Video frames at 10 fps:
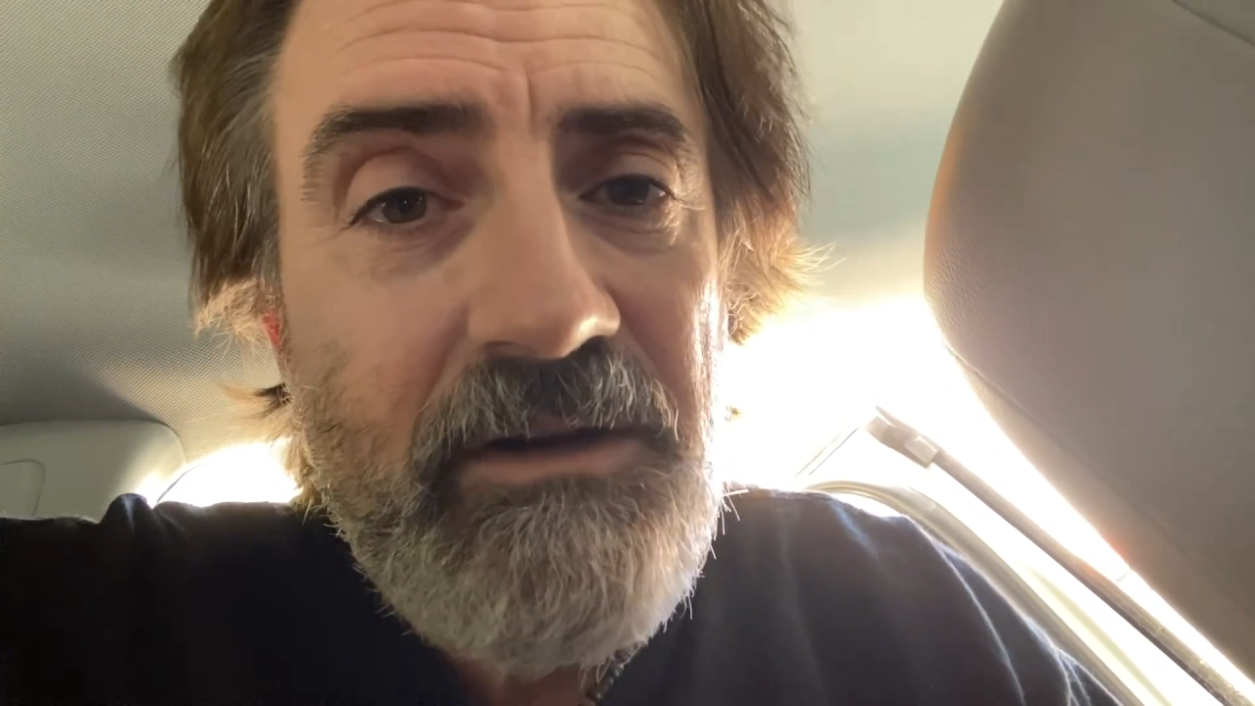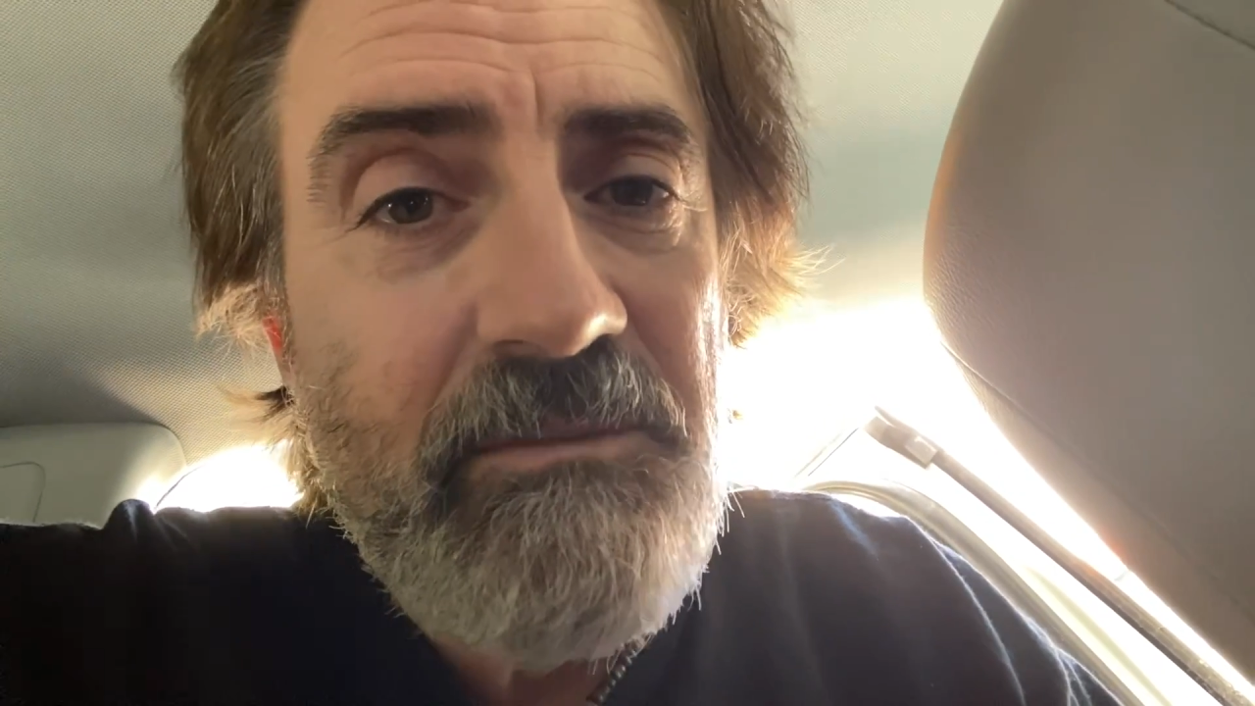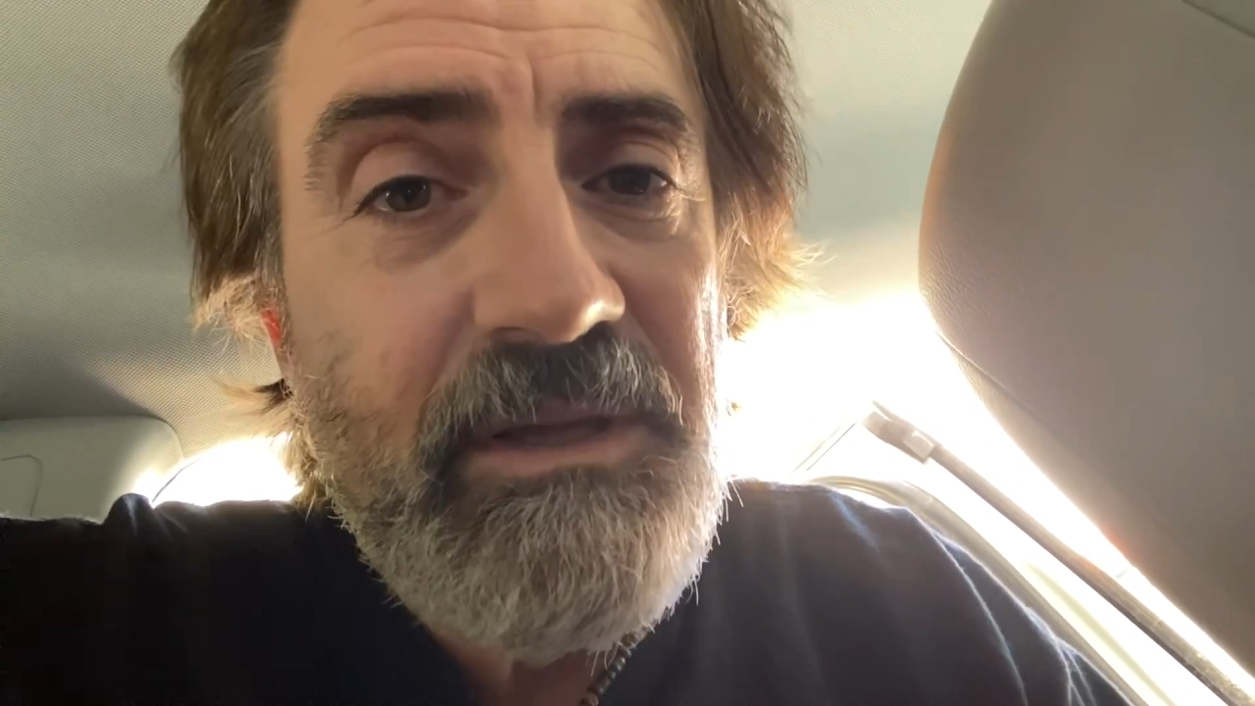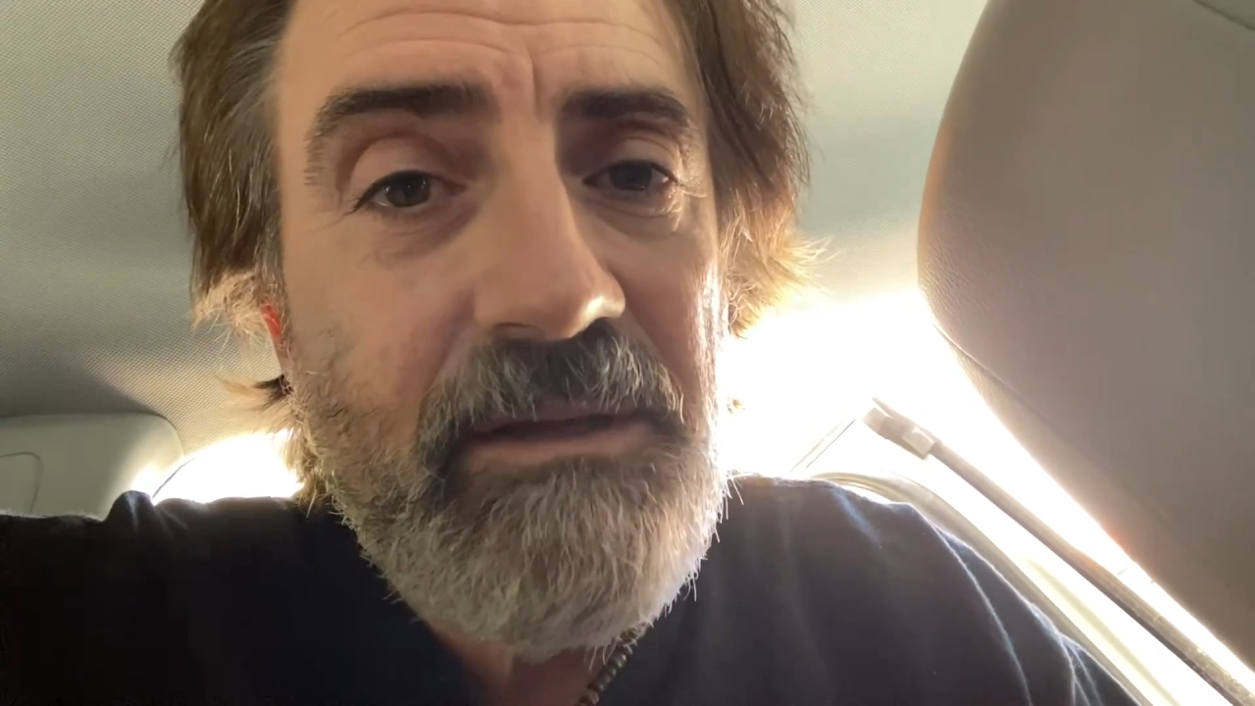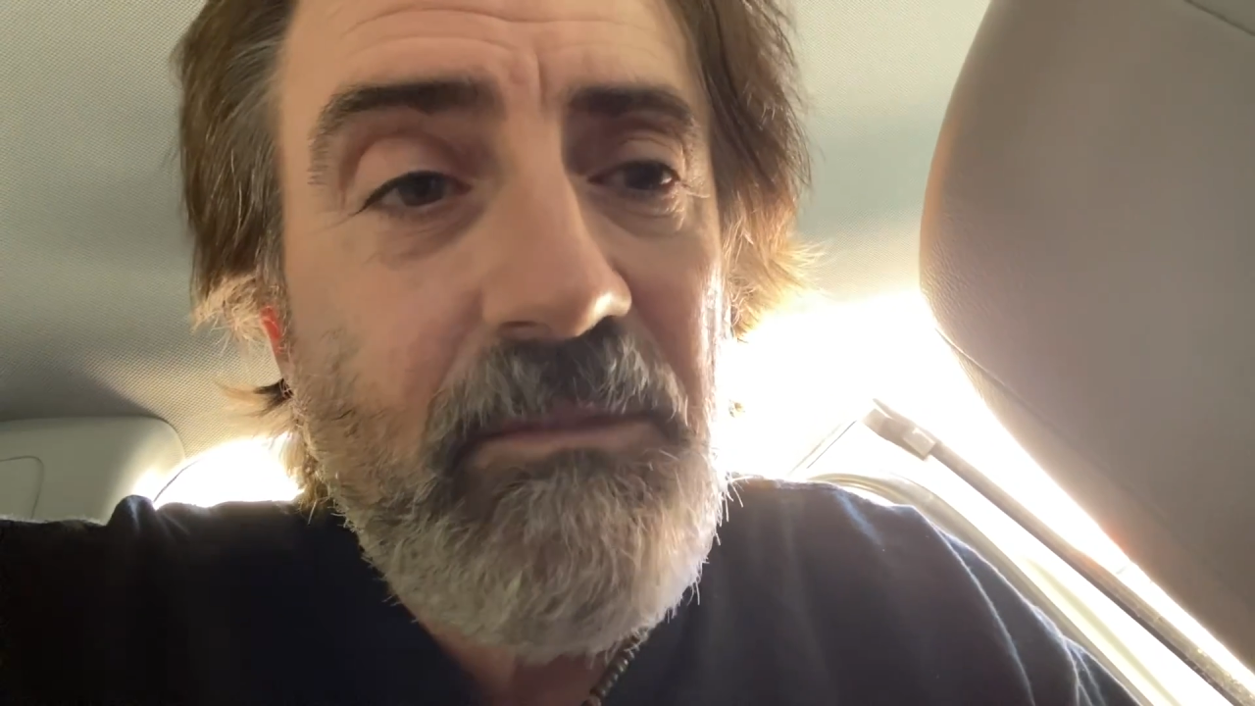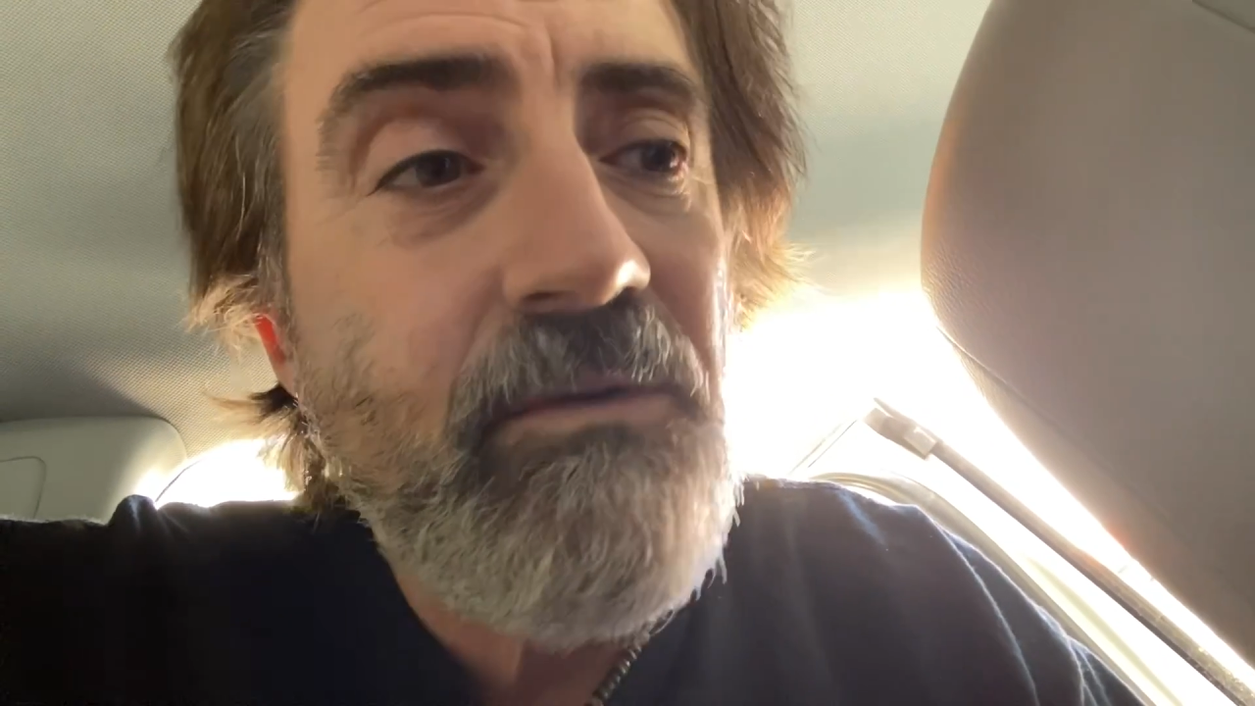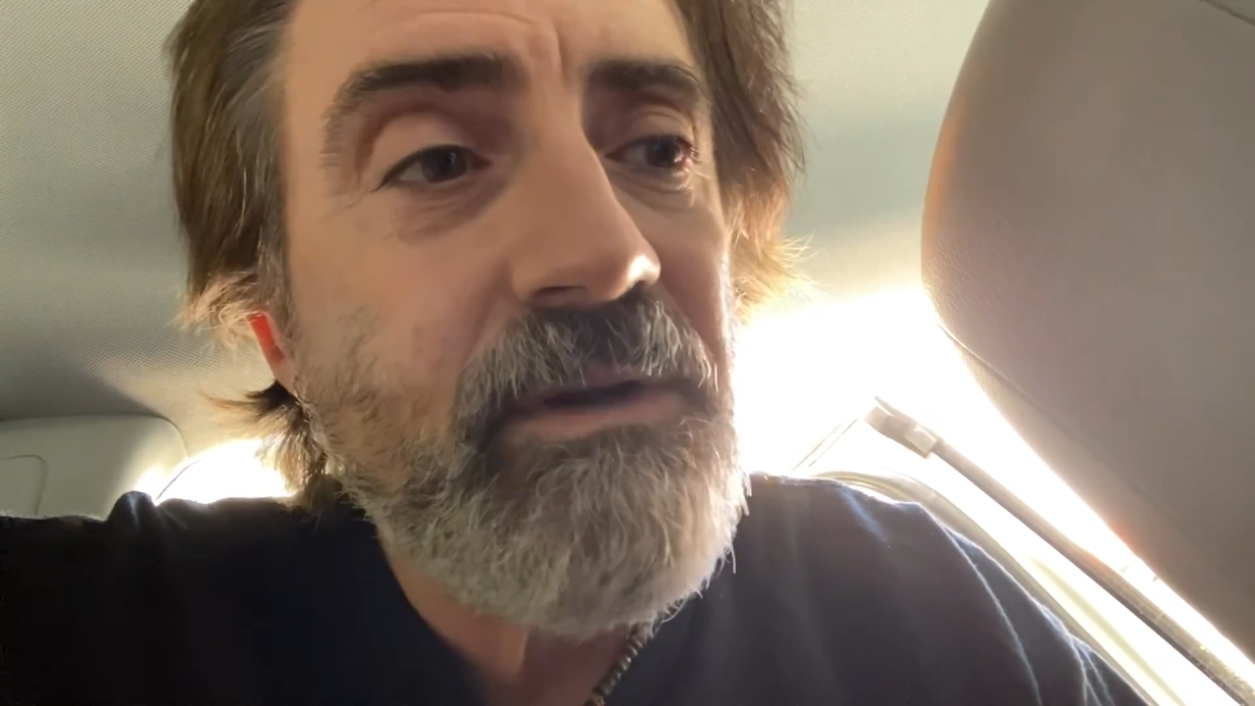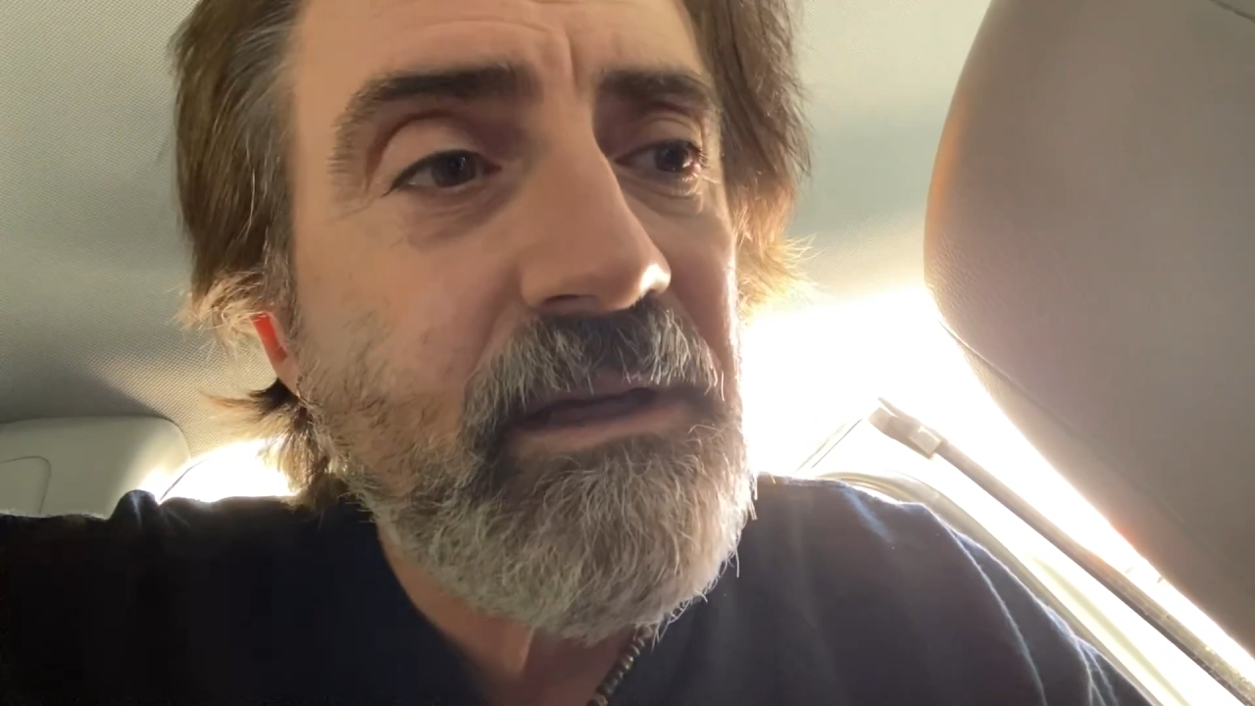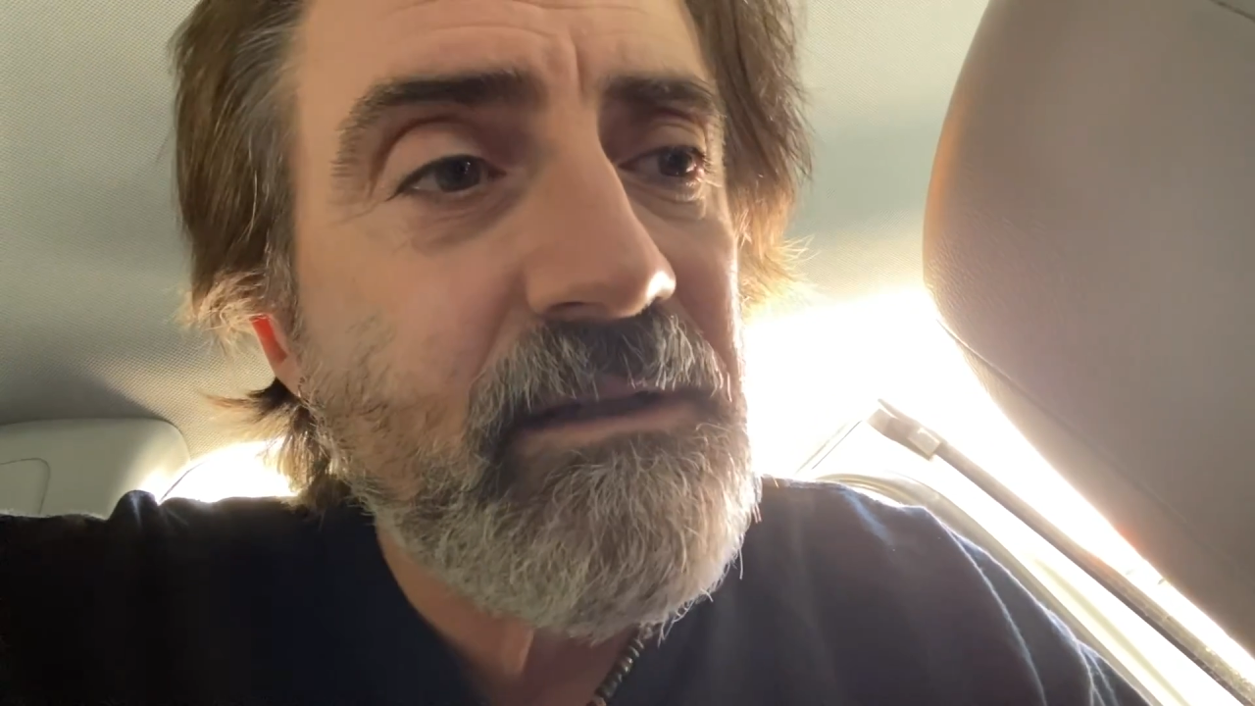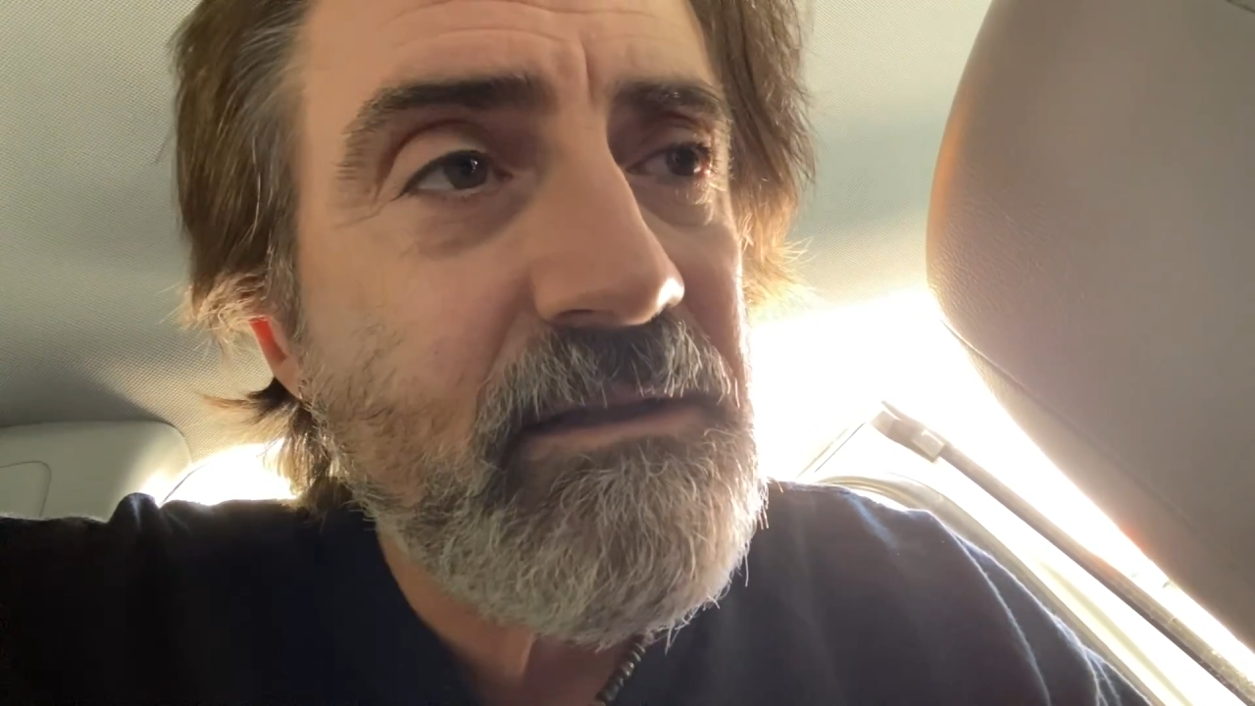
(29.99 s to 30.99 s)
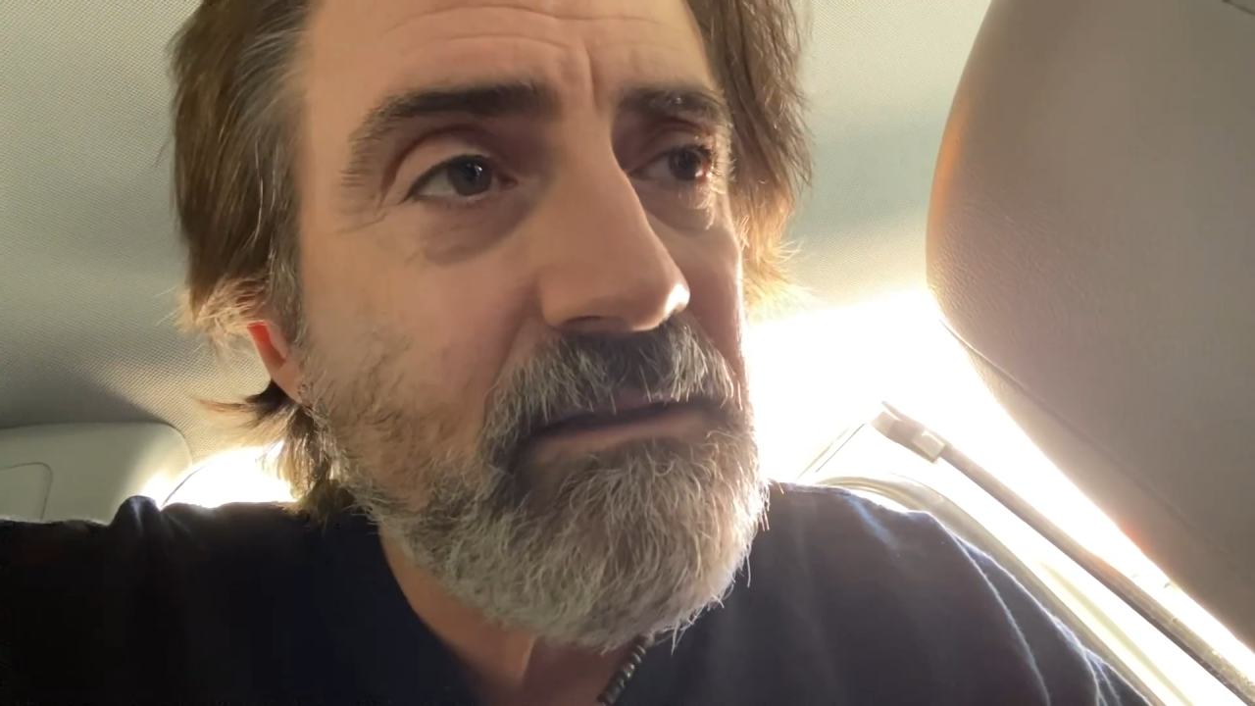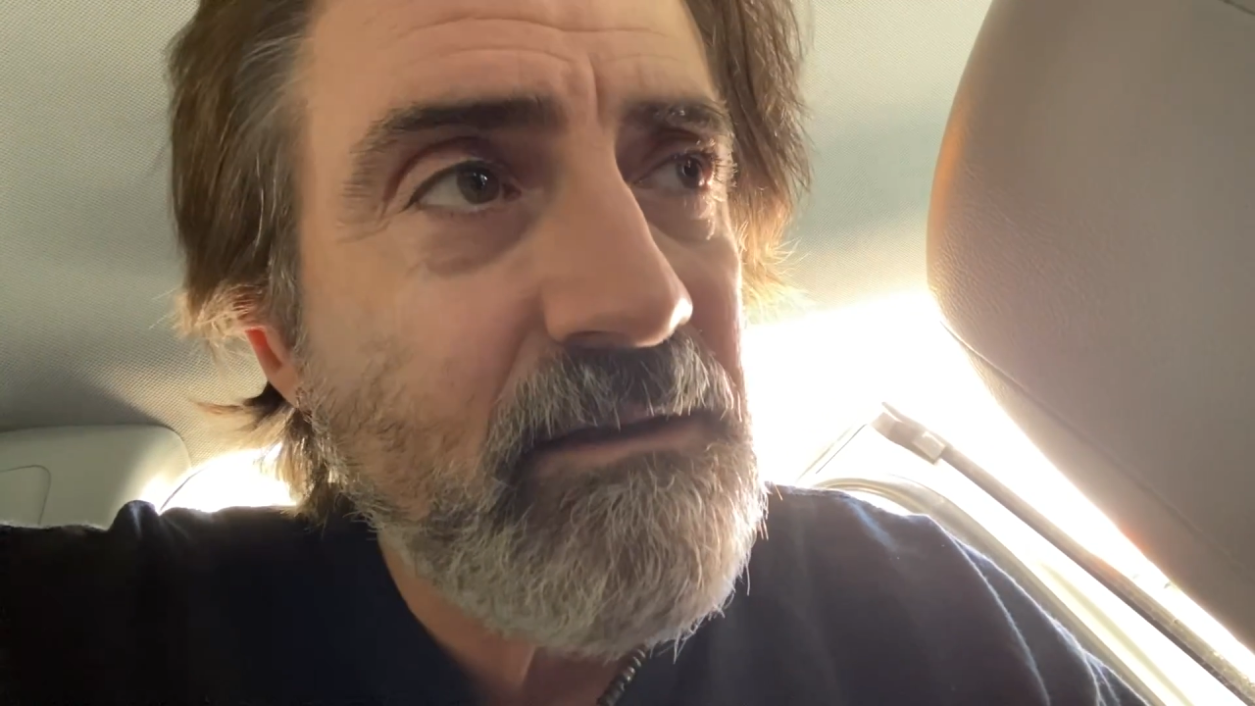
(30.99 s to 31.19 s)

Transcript: him in the morning as,